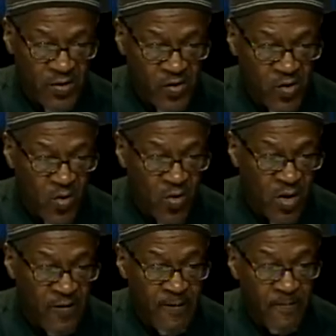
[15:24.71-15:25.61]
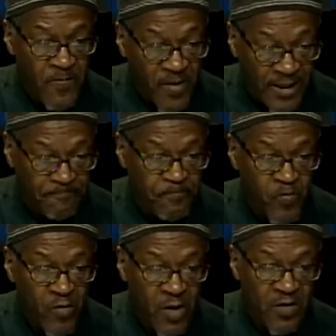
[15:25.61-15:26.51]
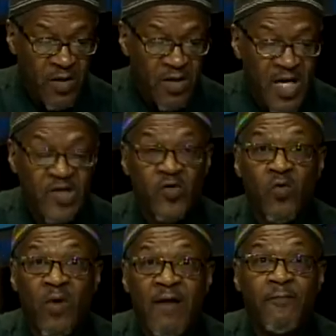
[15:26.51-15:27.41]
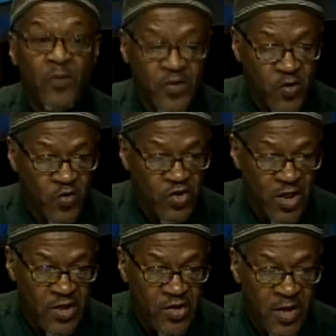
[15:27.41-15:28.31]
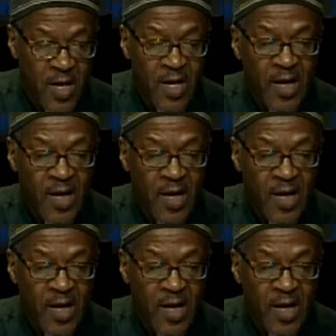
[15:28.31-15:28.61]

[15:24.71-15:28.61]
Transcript: So, but the National Rifle Association